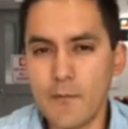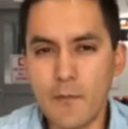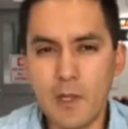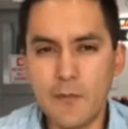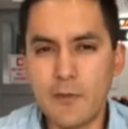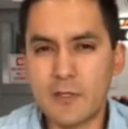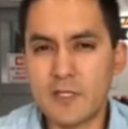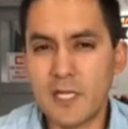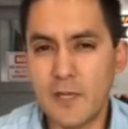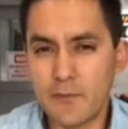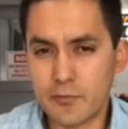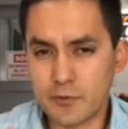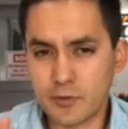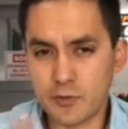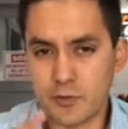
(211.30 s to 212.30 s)
maybe
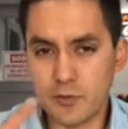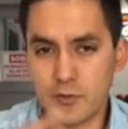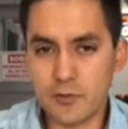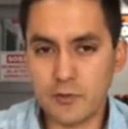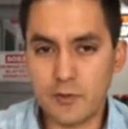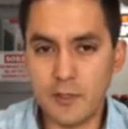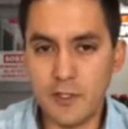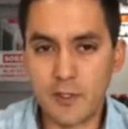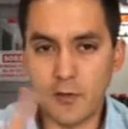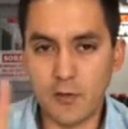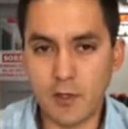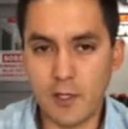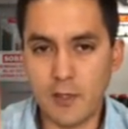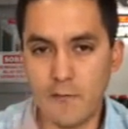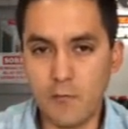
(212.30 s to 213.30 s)
temperature needle
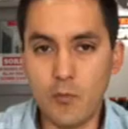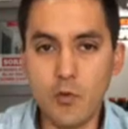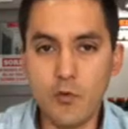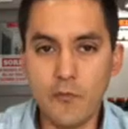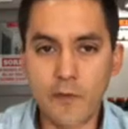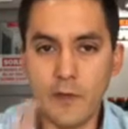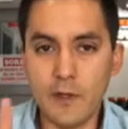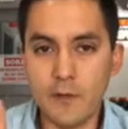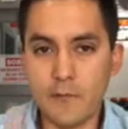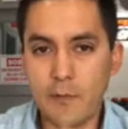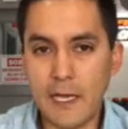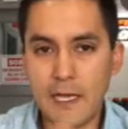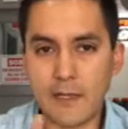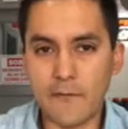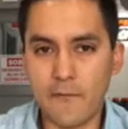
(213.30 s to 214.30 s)
kind of moving
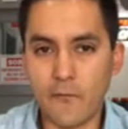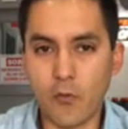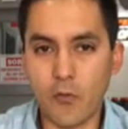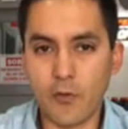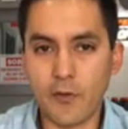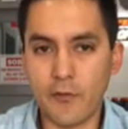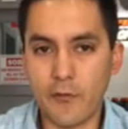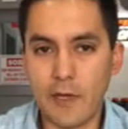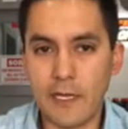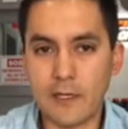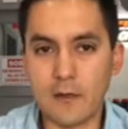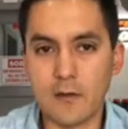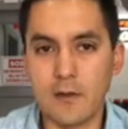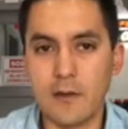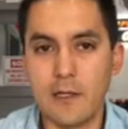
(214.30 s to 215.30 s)
back and forth
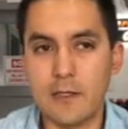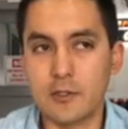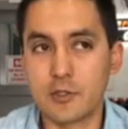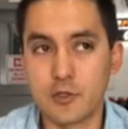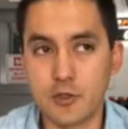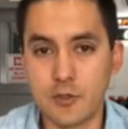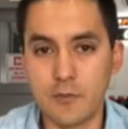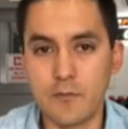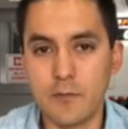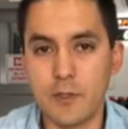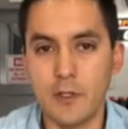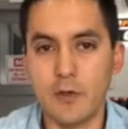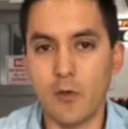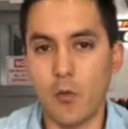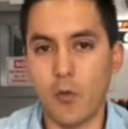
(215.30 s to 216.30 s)
erratically that shouldn't
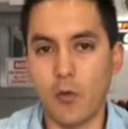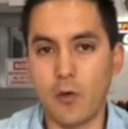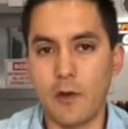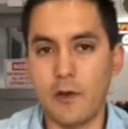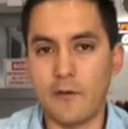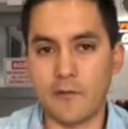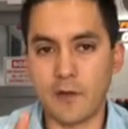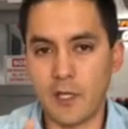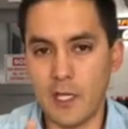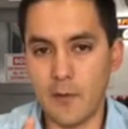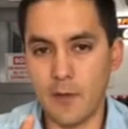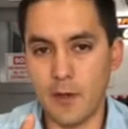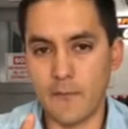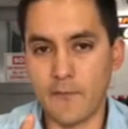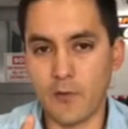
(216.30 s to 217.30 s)
be, or it has
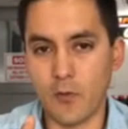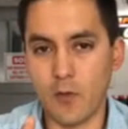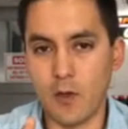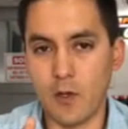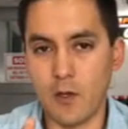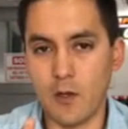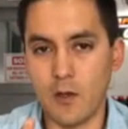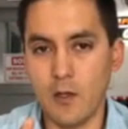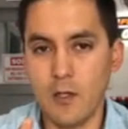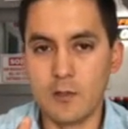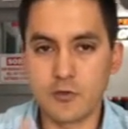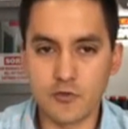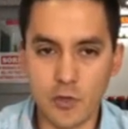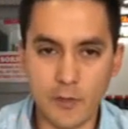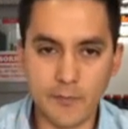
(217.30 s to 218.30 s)
came up for a while,
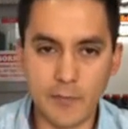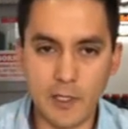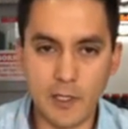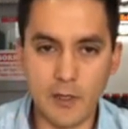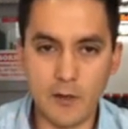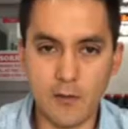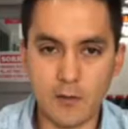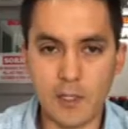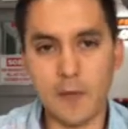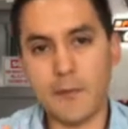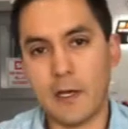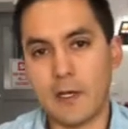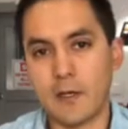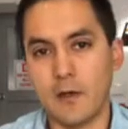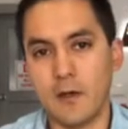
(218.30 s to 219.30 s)
dropped down, came
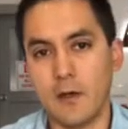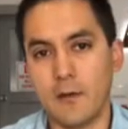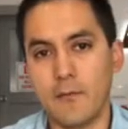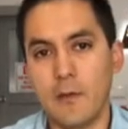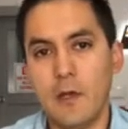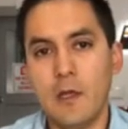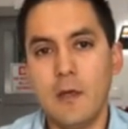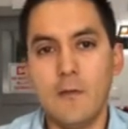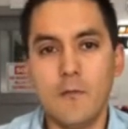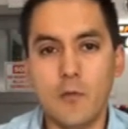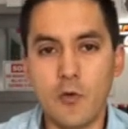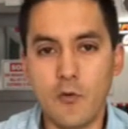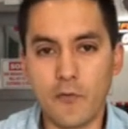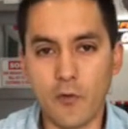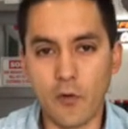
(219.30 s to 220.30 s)
back up,
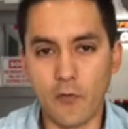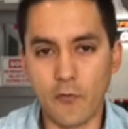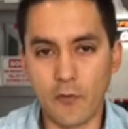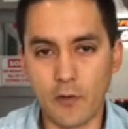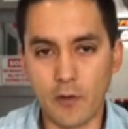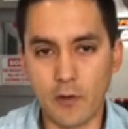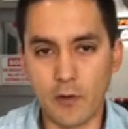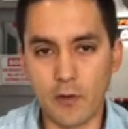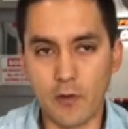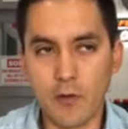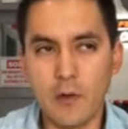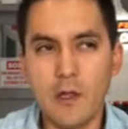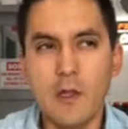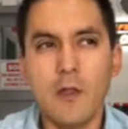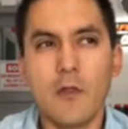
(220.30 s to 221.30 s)
moved over a
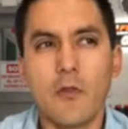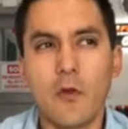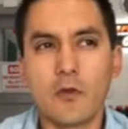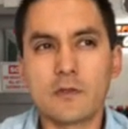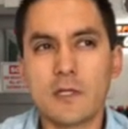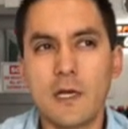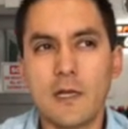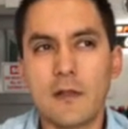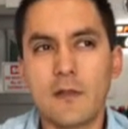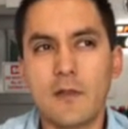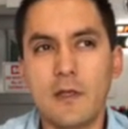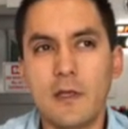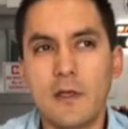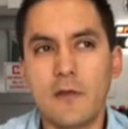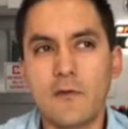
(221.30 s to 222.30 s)
little. Those kind of
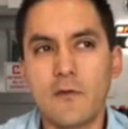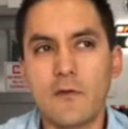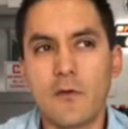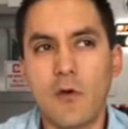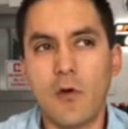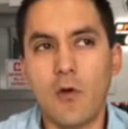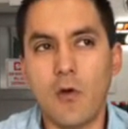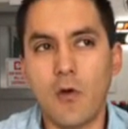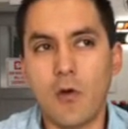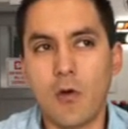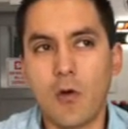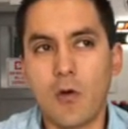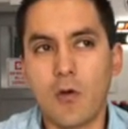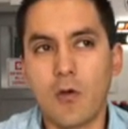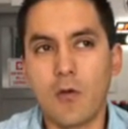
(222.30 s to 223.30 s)
things
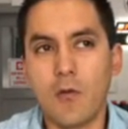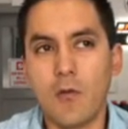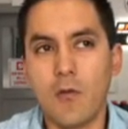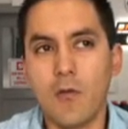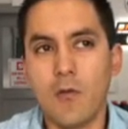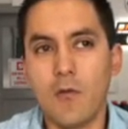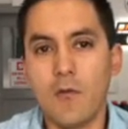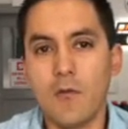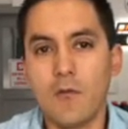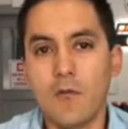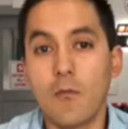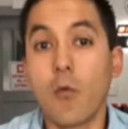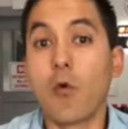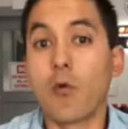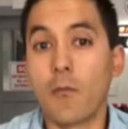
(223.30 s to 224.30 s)
are
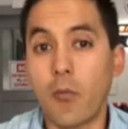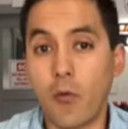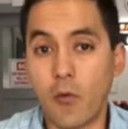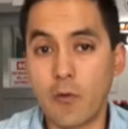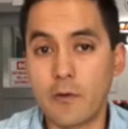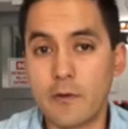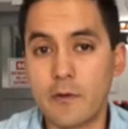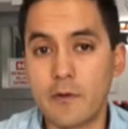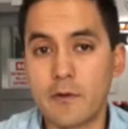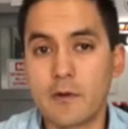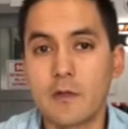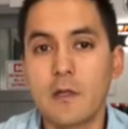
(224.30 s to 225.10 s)
more important.